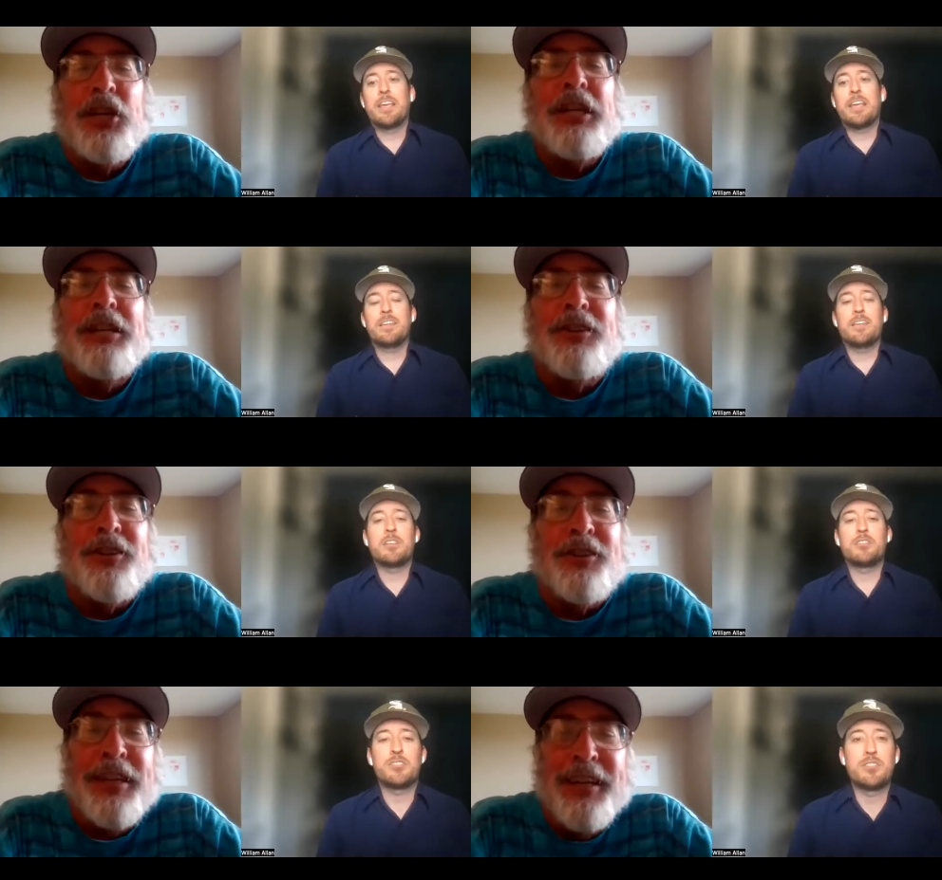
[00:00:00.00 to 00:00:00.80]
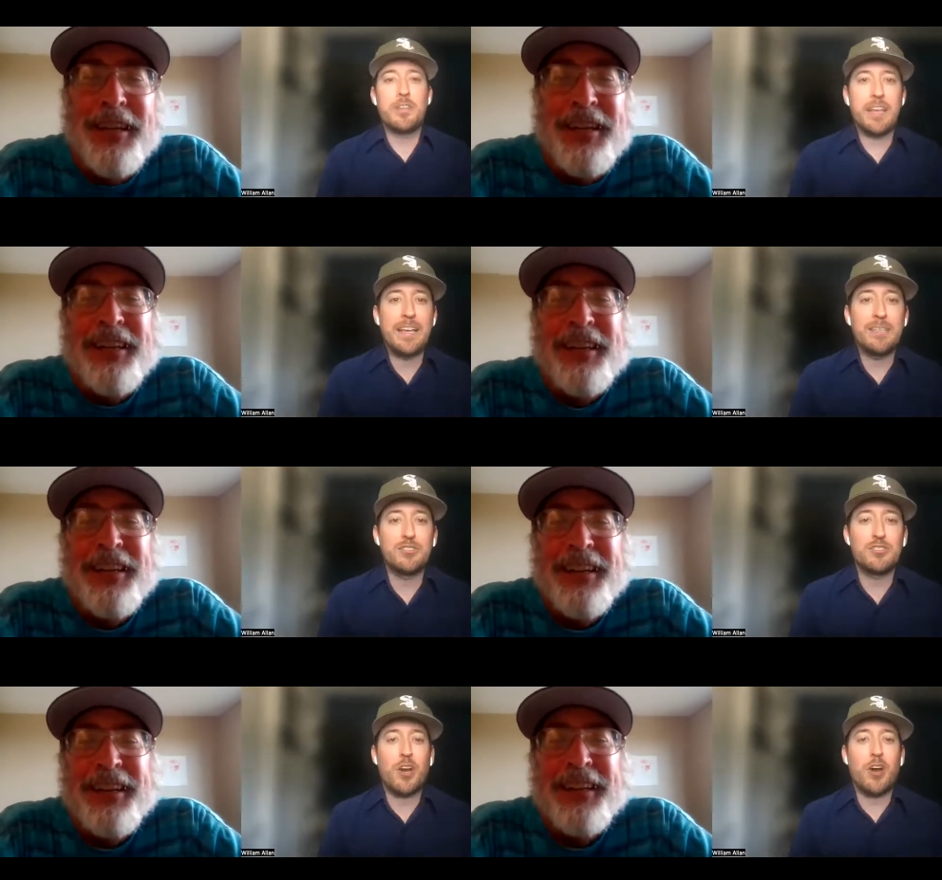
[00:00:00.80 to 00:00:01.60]
Speaker 1: Jesus. He, he
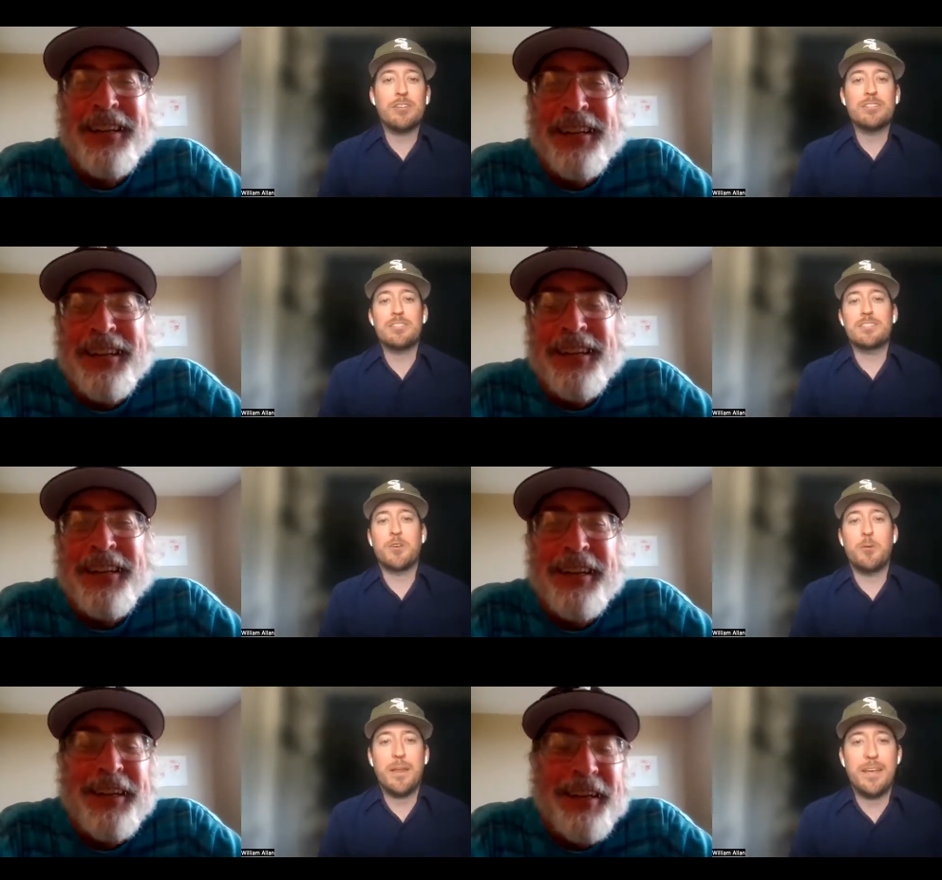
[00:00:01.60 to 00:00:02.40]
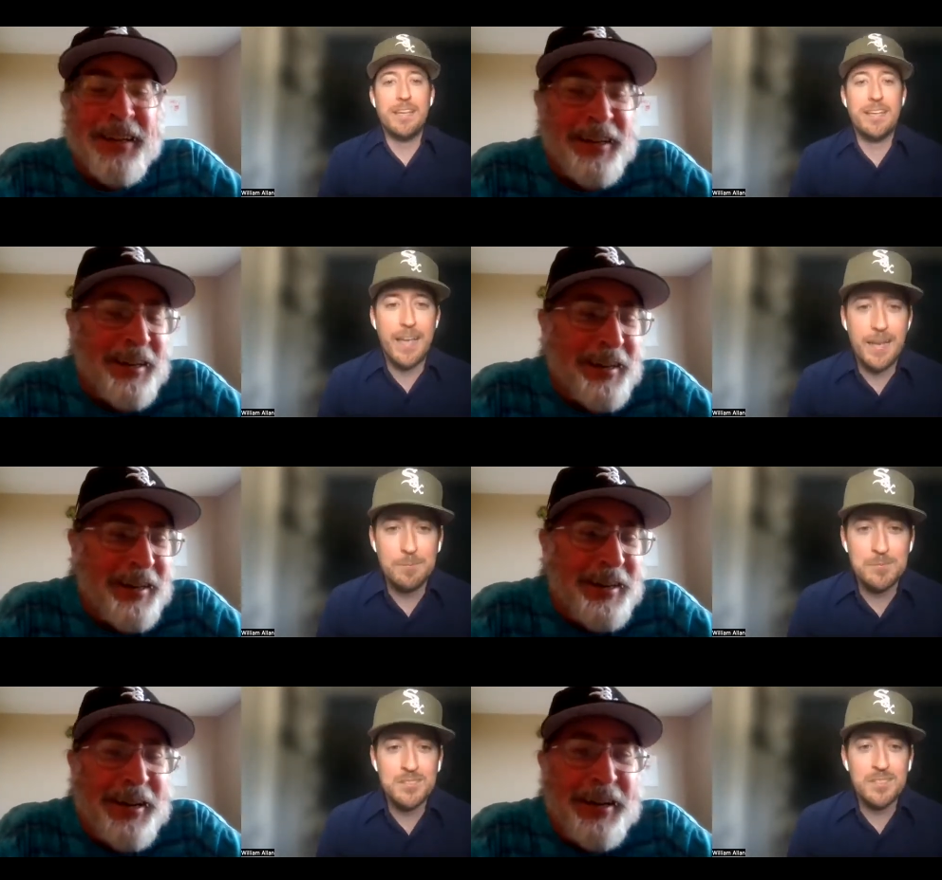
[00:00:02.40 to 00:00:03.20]
starts so many
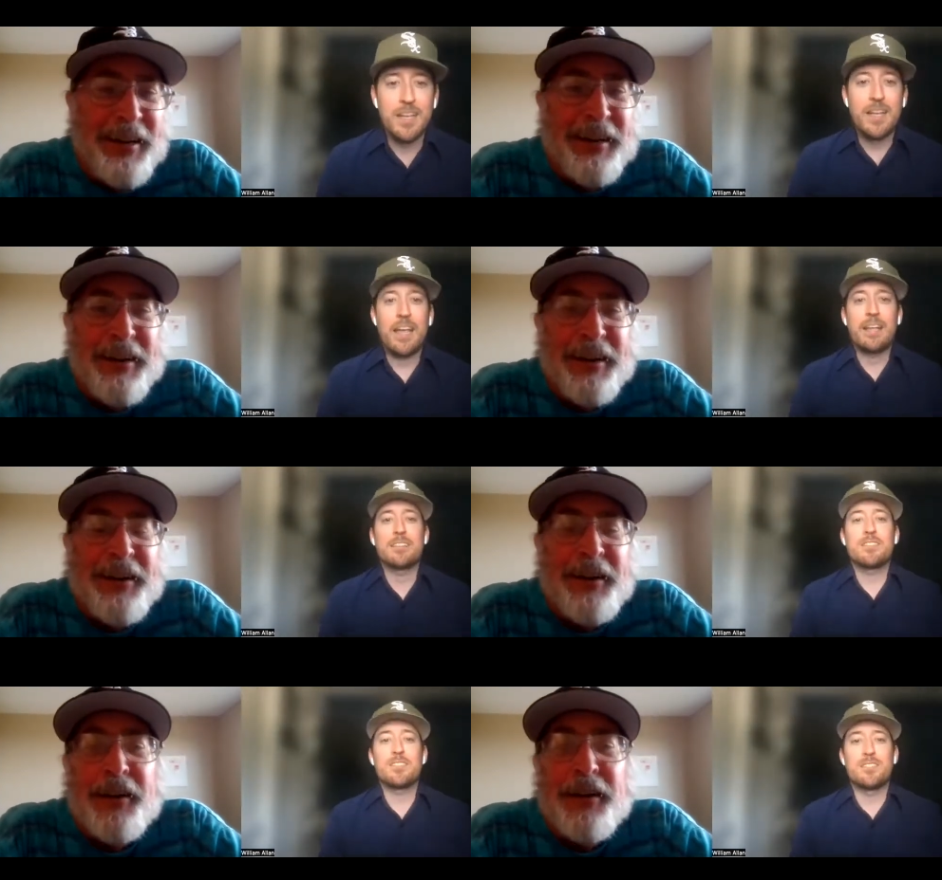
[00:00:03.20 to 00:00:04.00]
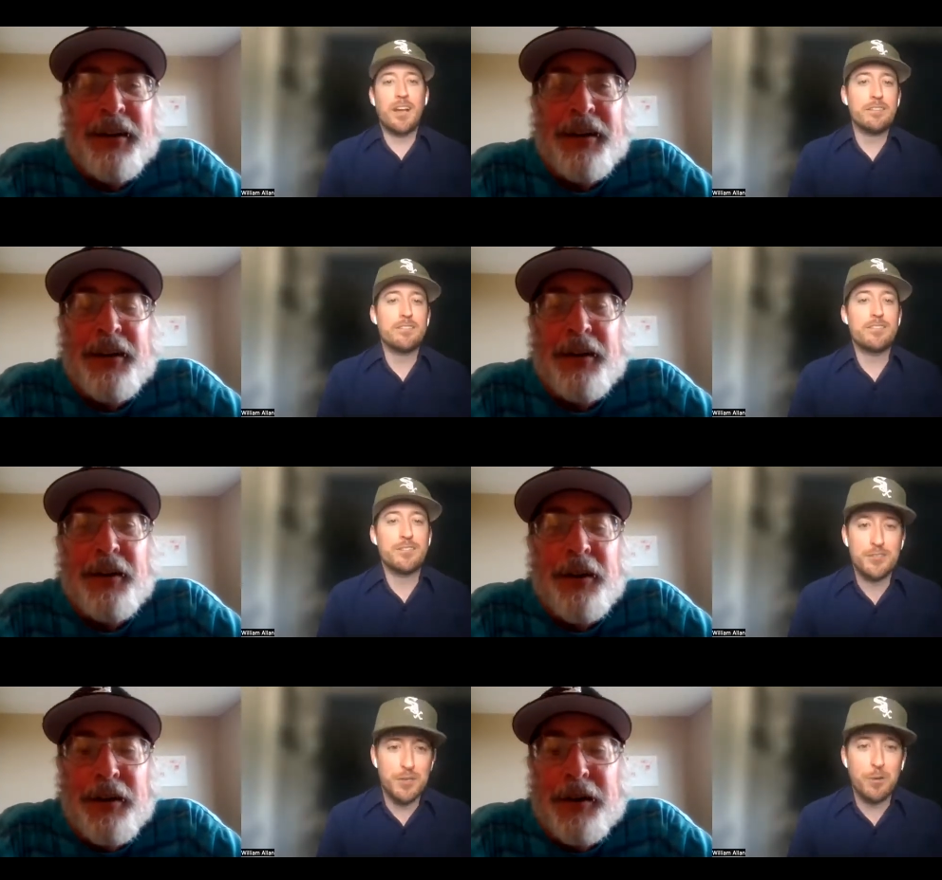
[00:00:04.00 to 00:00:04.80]
games and sucks
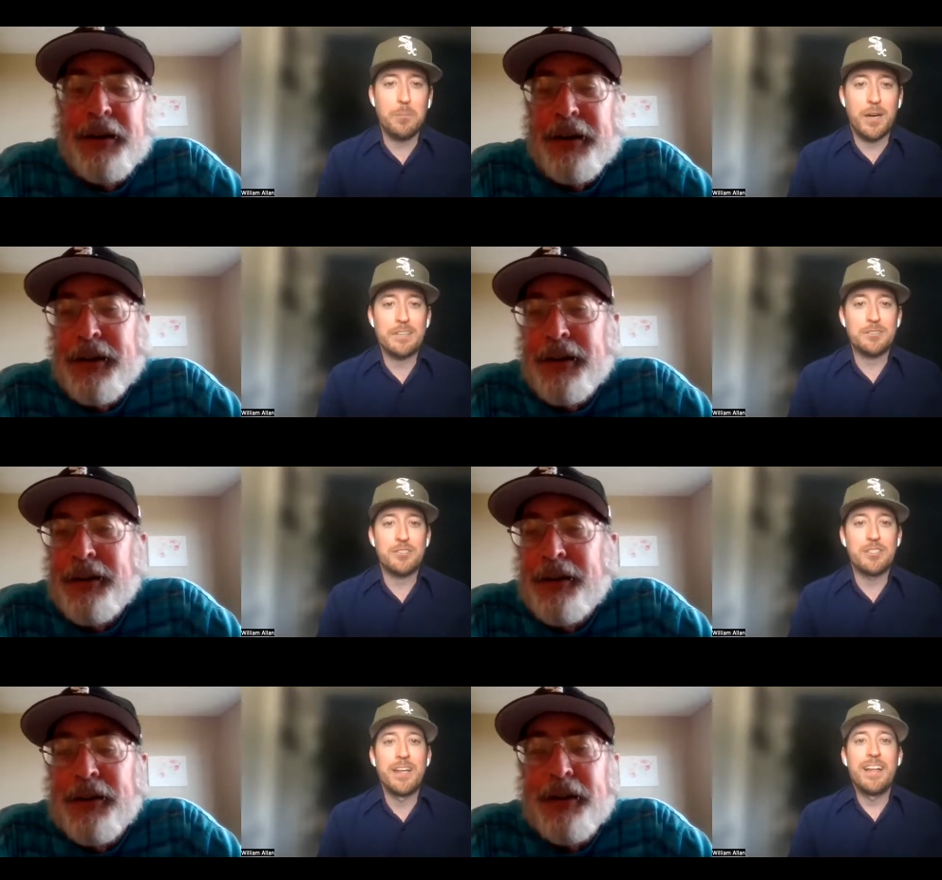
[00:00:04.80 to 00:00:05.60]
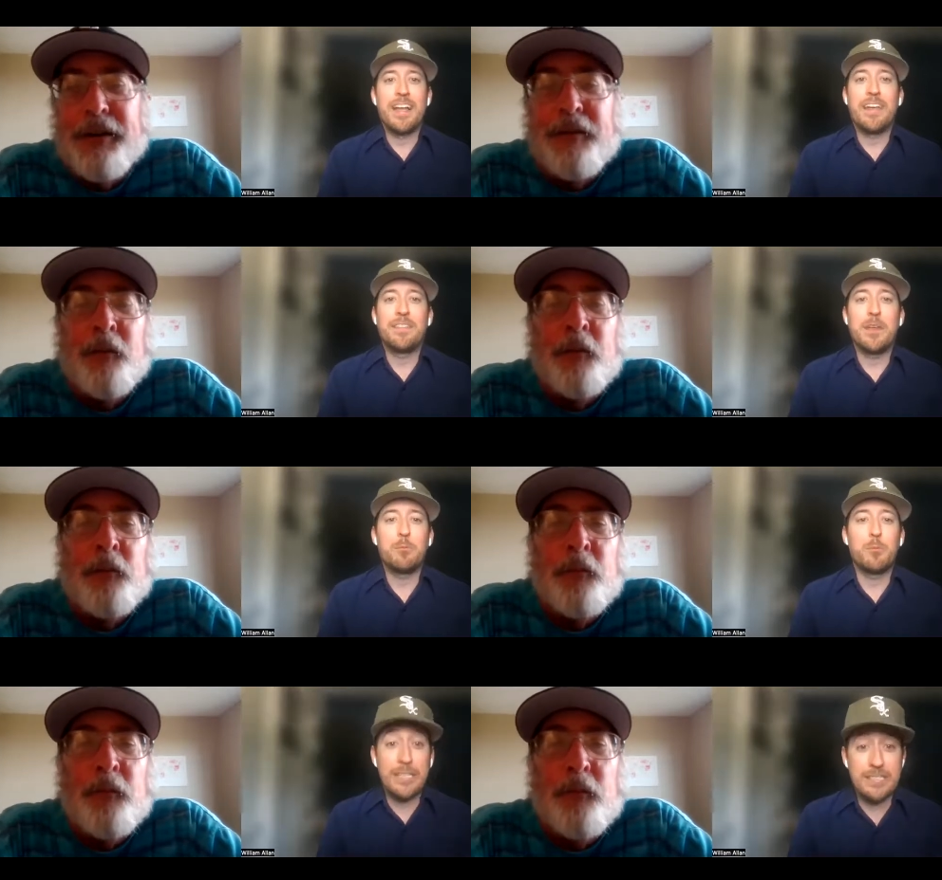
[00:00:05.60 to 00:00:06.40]
so much, and
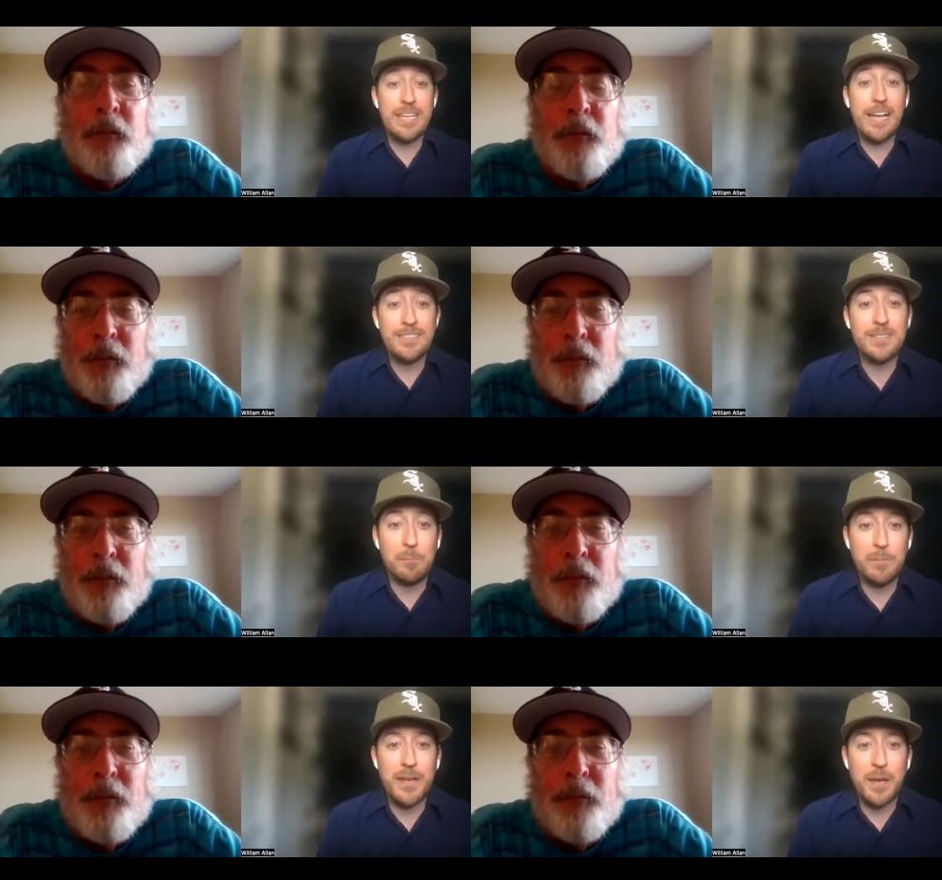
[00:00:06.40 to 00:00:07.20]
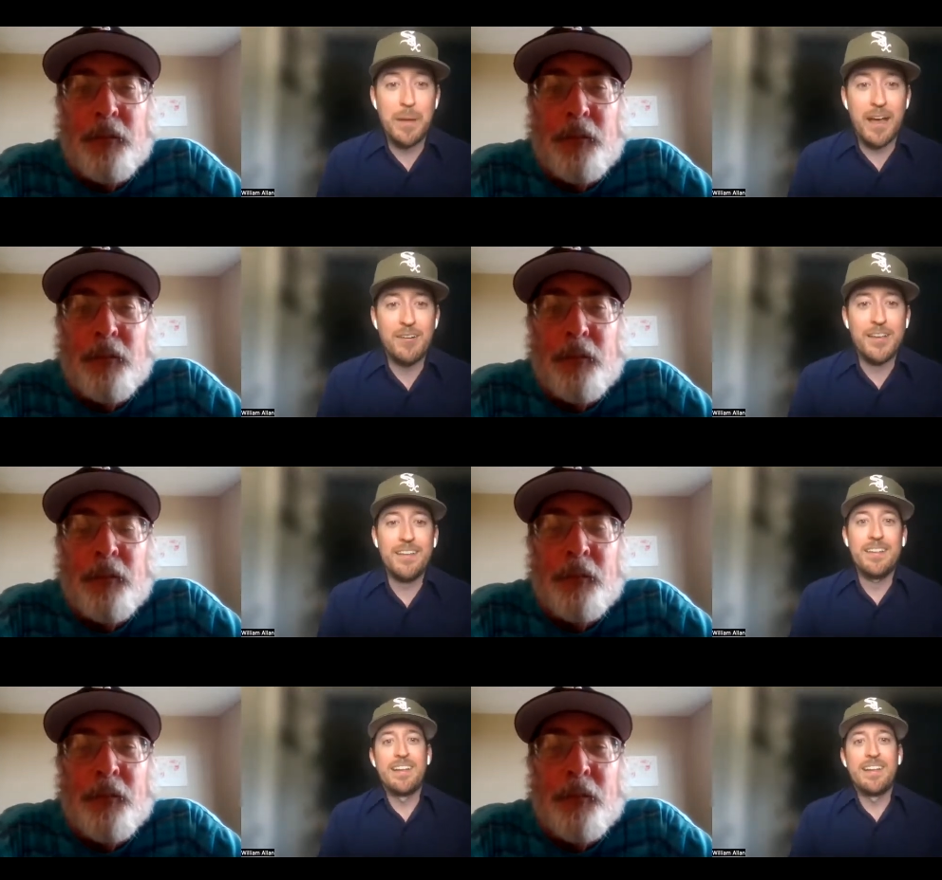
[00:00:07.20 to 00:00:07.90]
then we say something about it,